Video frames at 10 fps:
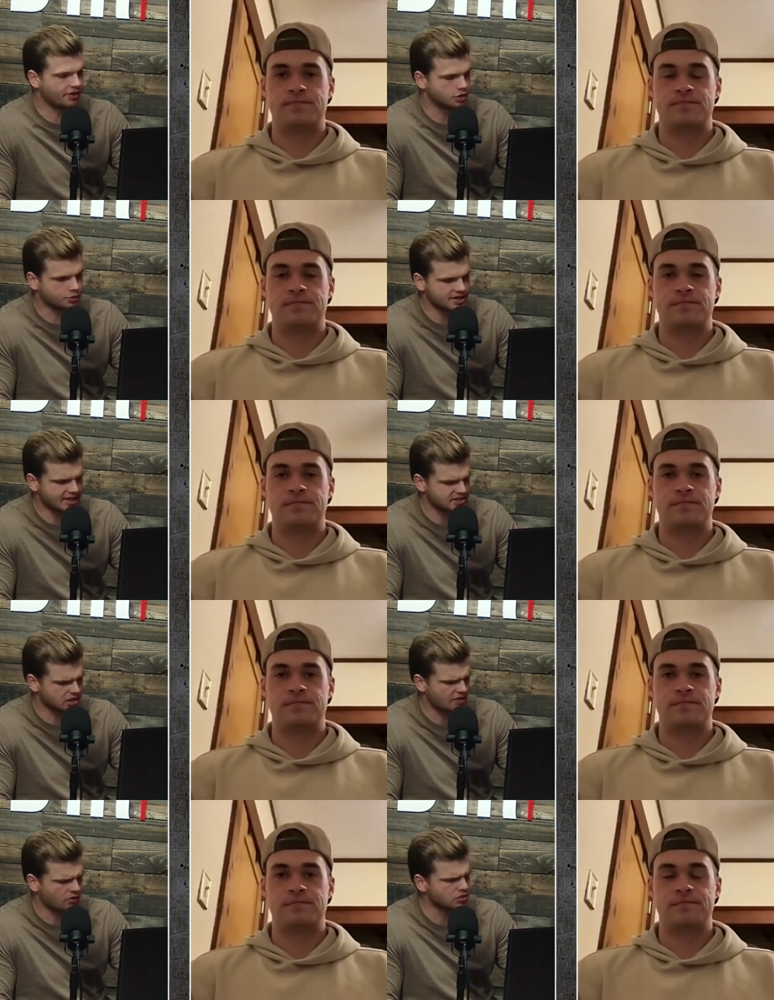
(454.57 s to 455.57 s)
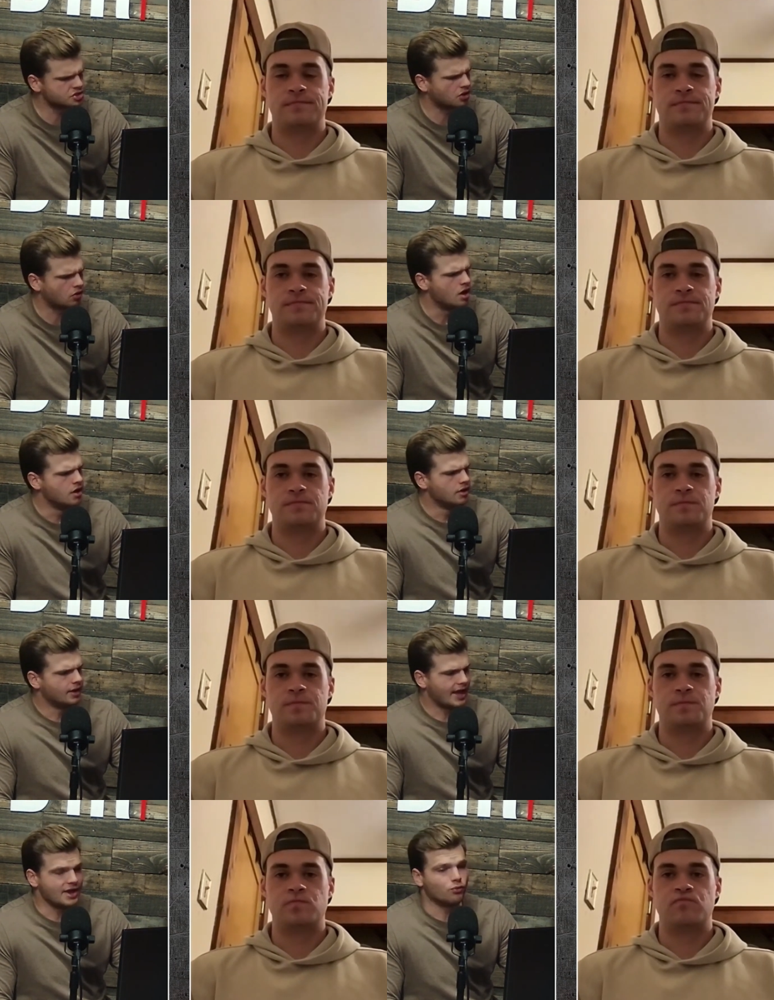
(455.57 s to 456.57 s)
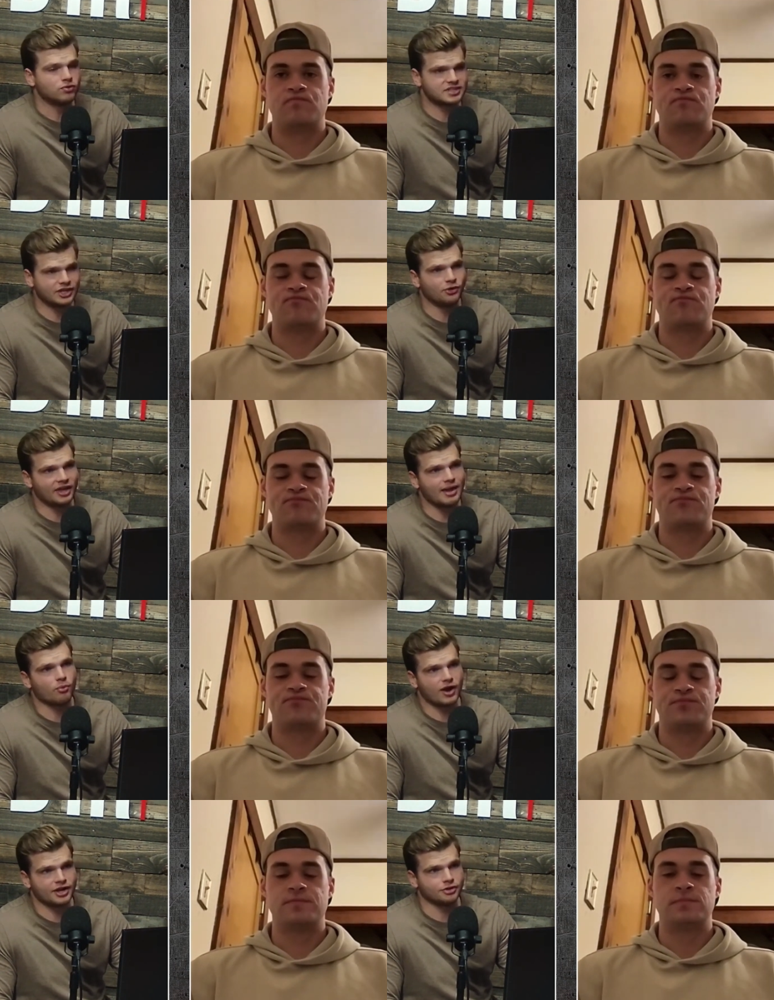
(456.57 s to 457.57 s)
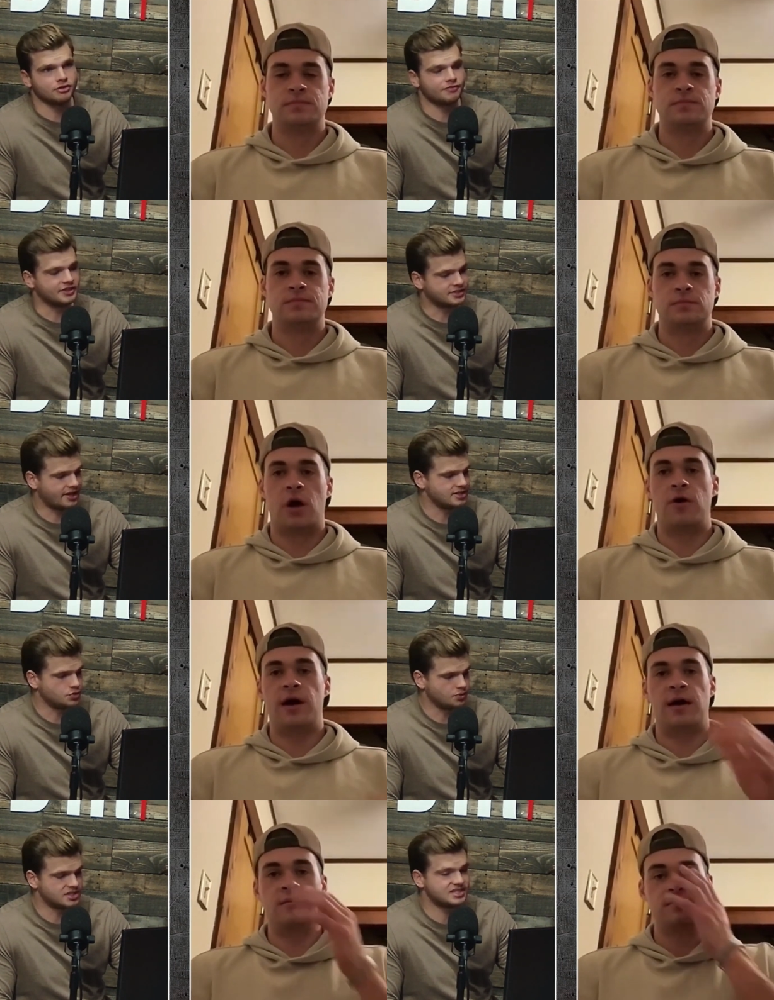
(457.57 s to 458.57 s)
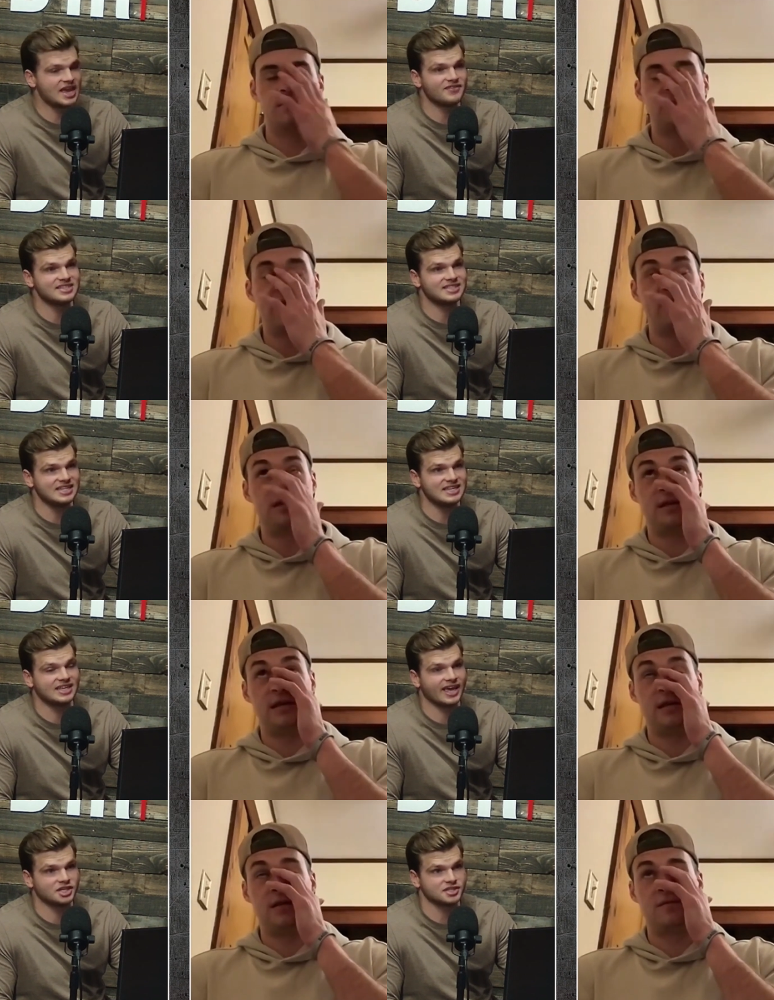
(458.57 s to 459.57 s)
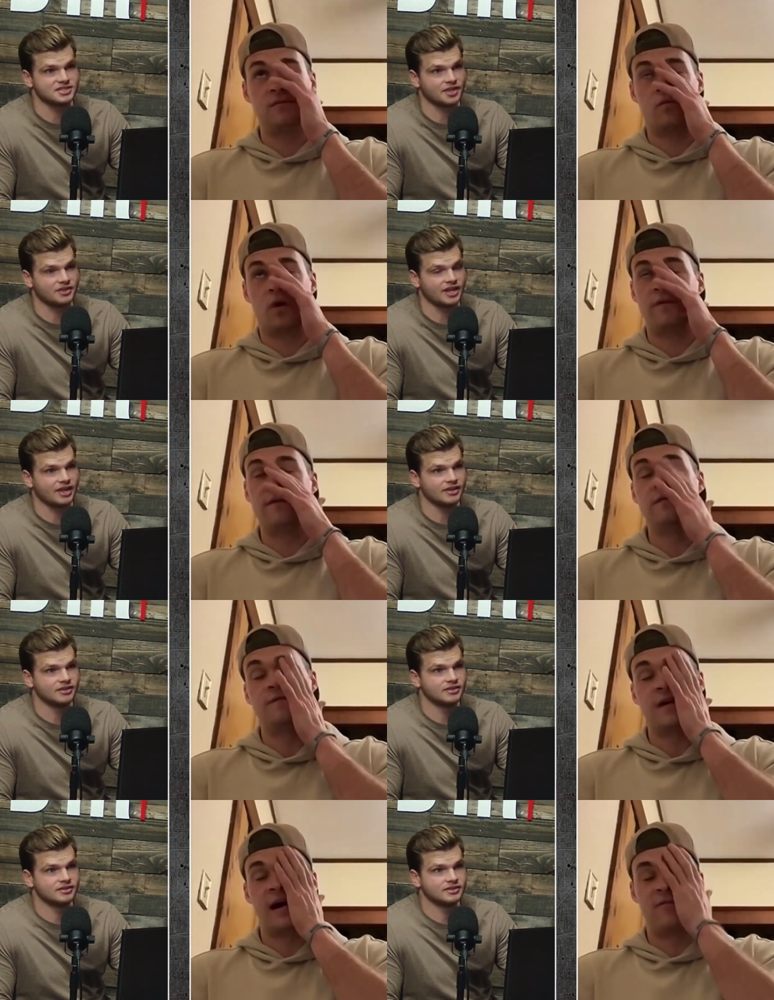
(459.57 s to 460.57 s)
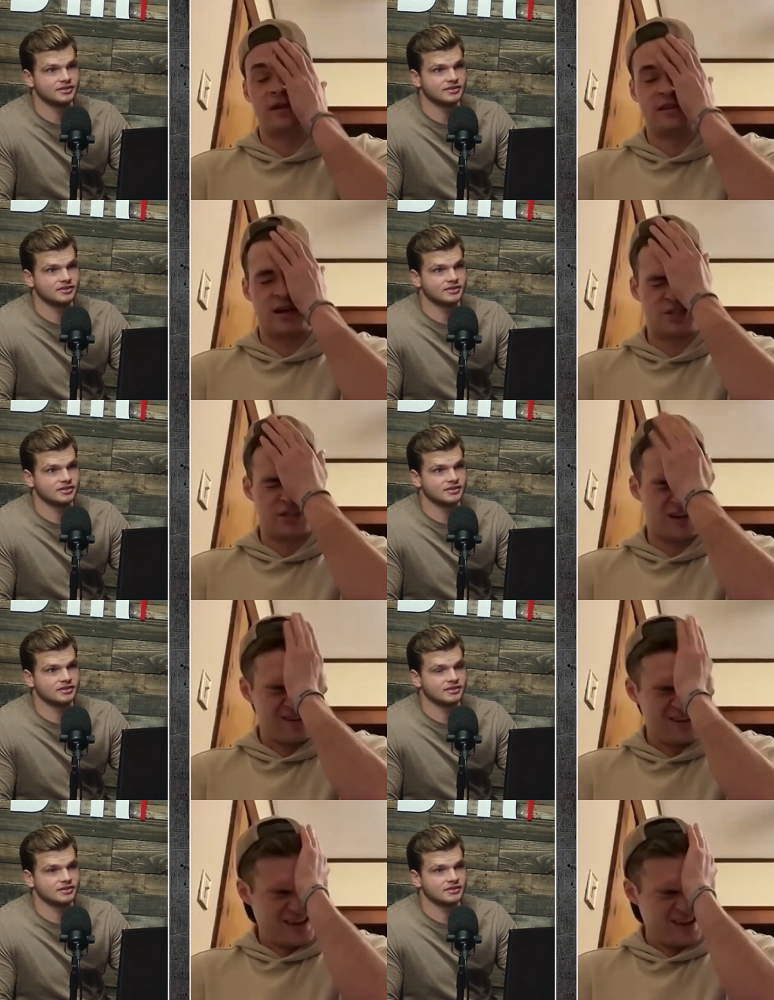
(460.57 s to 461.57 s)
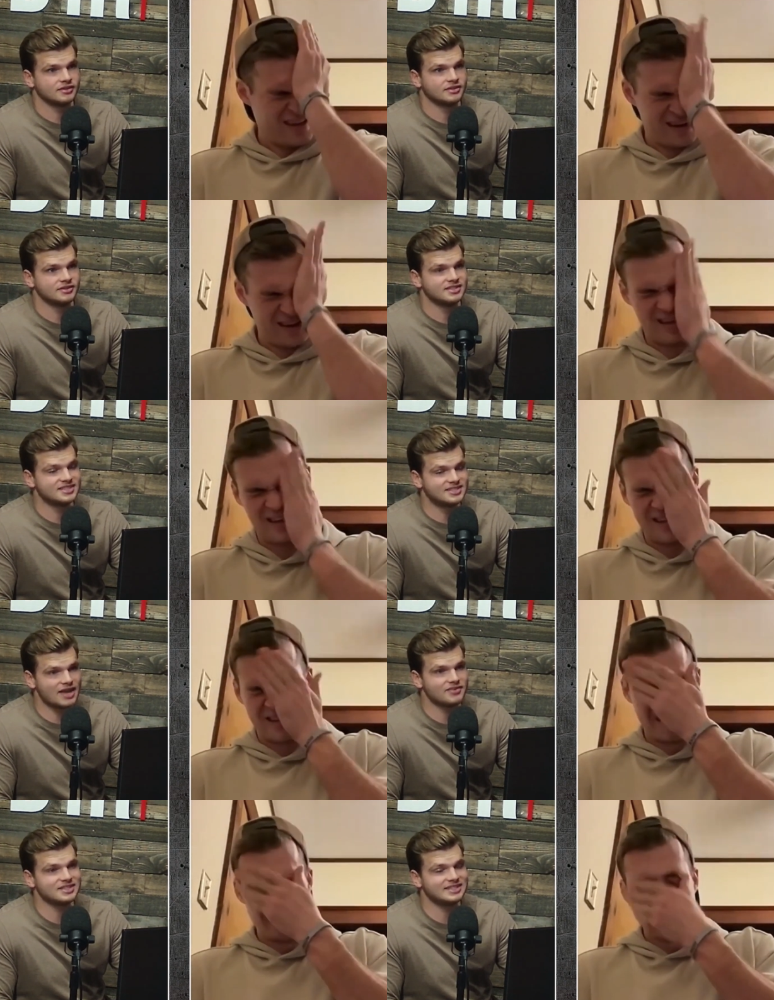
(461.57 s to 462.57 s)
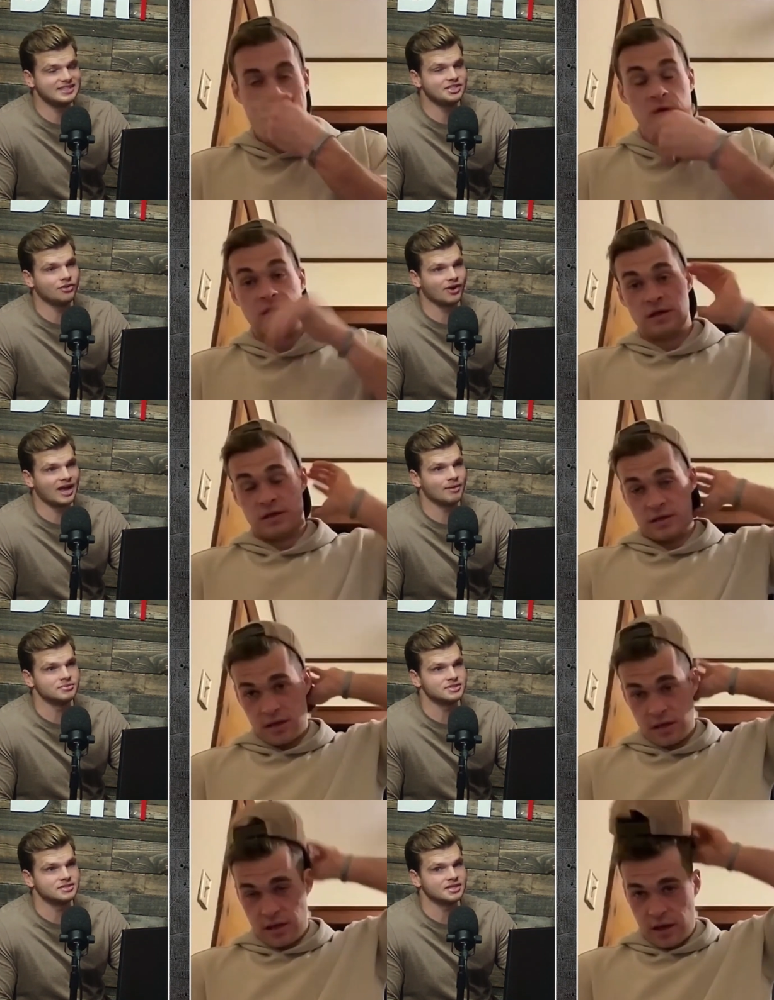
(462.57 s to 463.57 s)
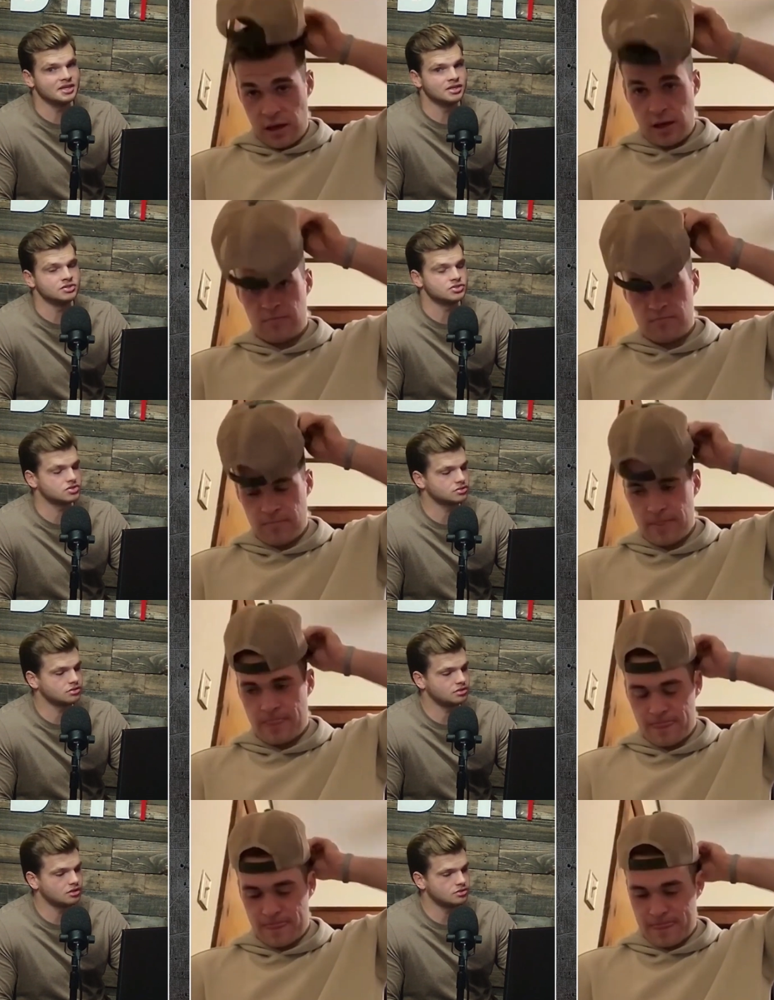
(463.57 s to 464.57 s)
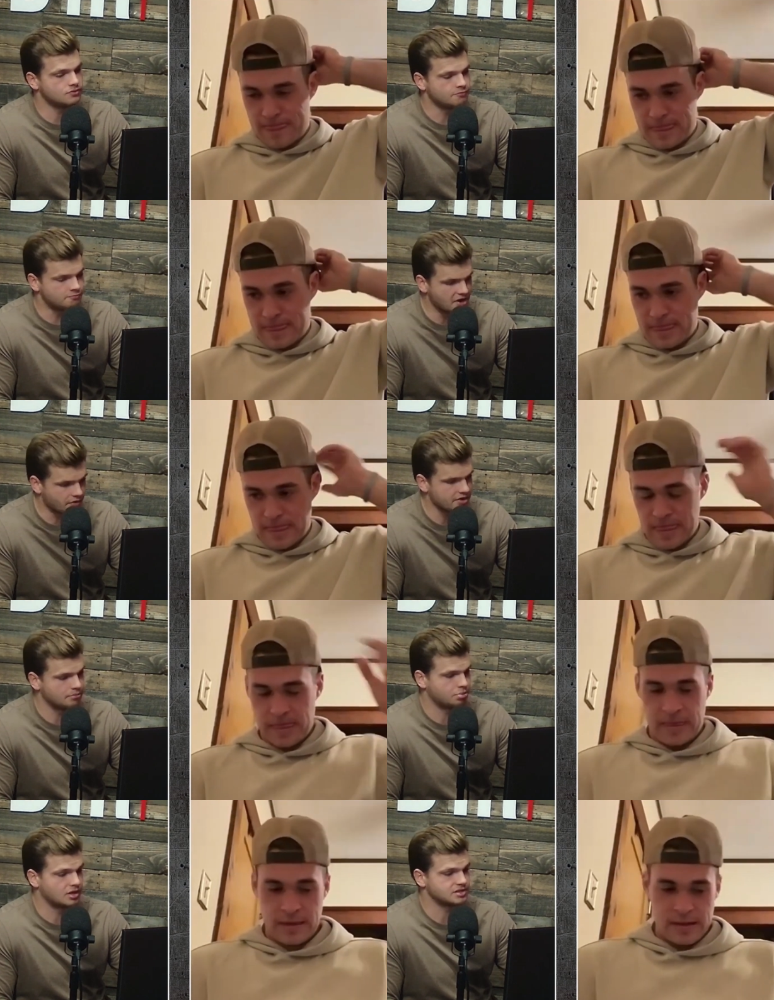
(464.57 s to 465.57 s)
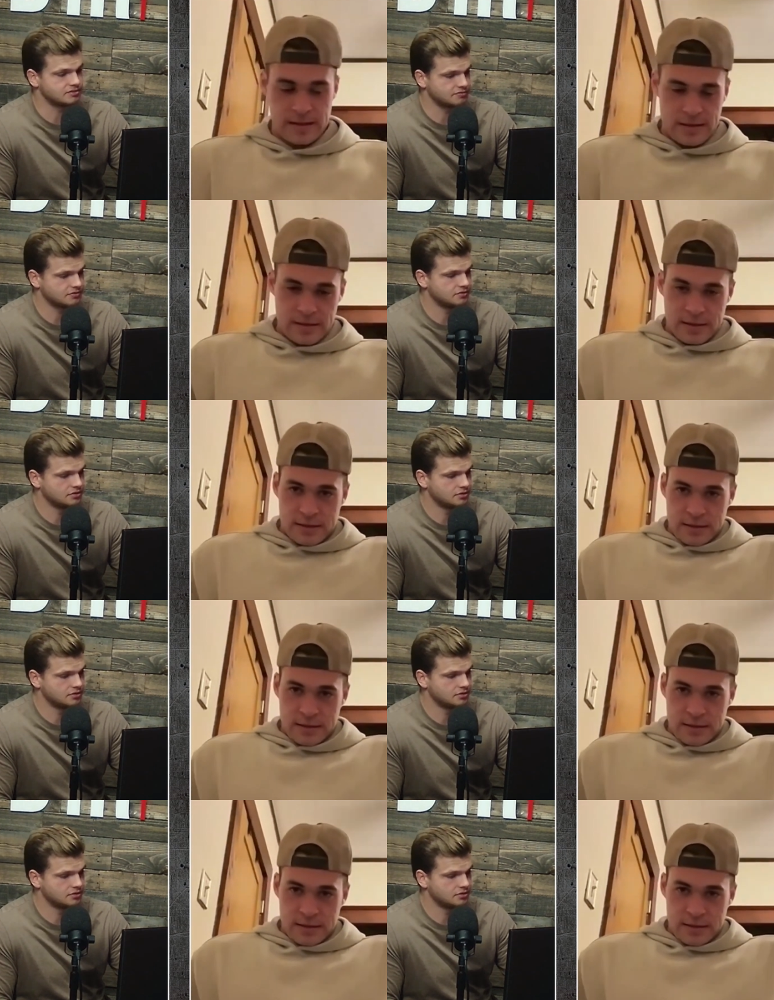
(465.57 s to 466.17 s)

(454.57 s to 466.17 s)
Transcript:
Speaker 1: or there. Trey Tetzloff also a single game record for the Titans oh, yeah. 17, 17, catches on the day.
Speaker 2: Five and a touchdown. Yeah, he
Speaker 1: did. 17 grabs is yeah. very impressive.